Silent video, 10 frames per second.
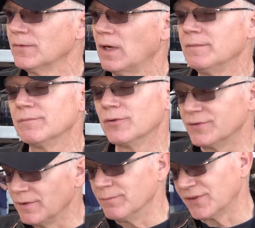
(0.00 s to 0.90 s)

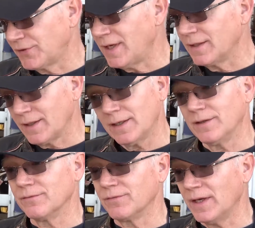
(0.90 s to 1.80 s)
Mustaine kind of
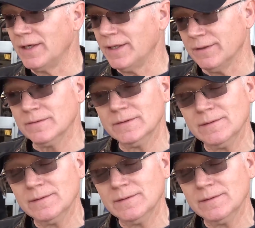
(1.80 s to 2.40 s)
invented it.